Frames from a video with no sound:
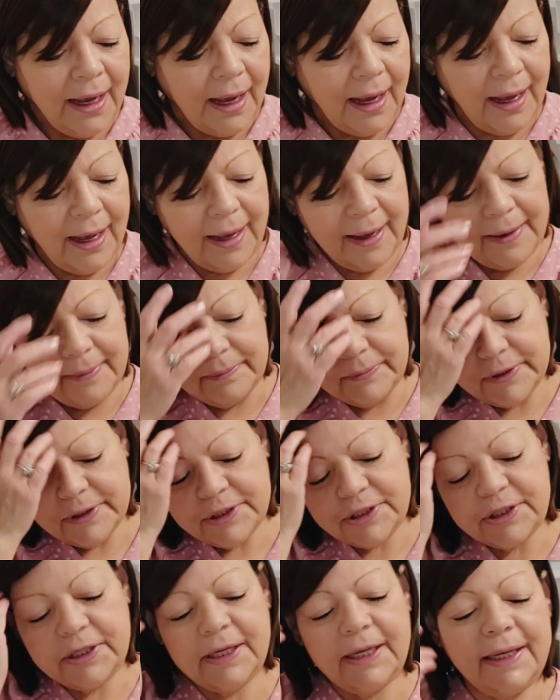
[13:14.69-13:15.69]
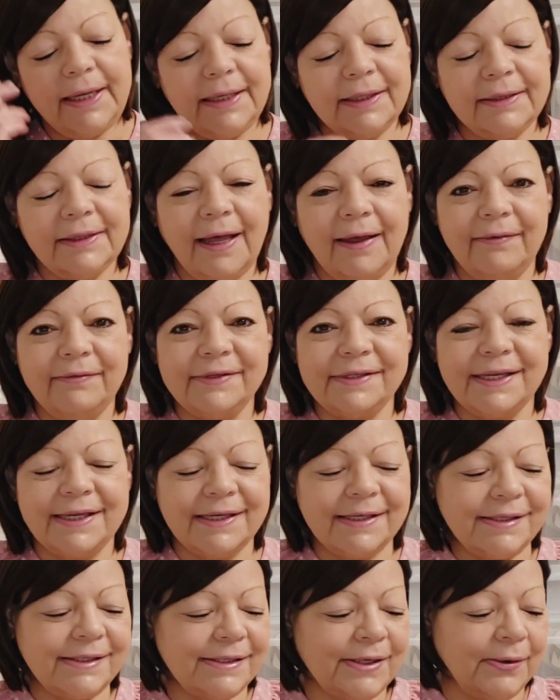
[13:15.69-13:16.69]
Um, she loves
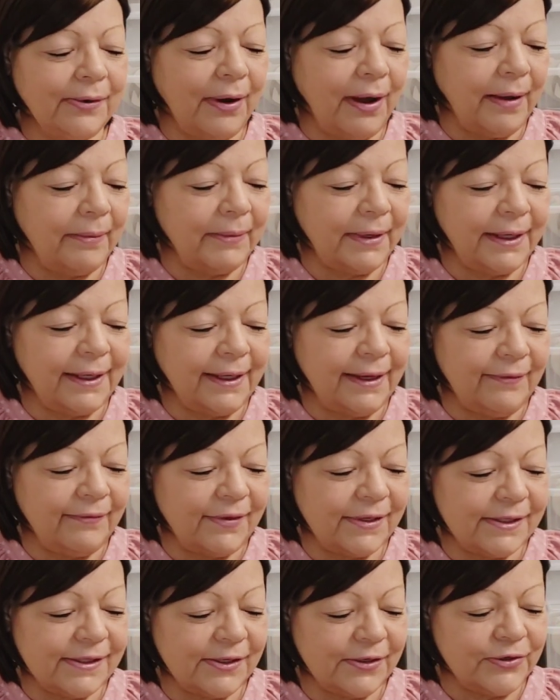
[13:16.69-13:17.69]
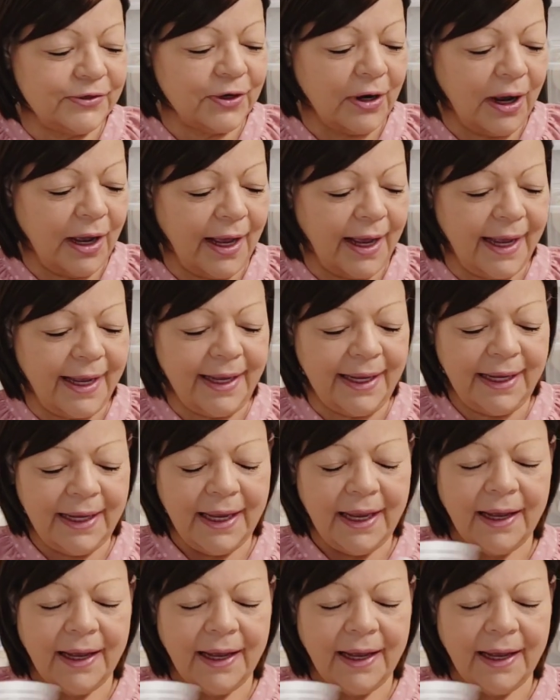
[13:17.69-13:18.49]
this, so I'm going to give this a try.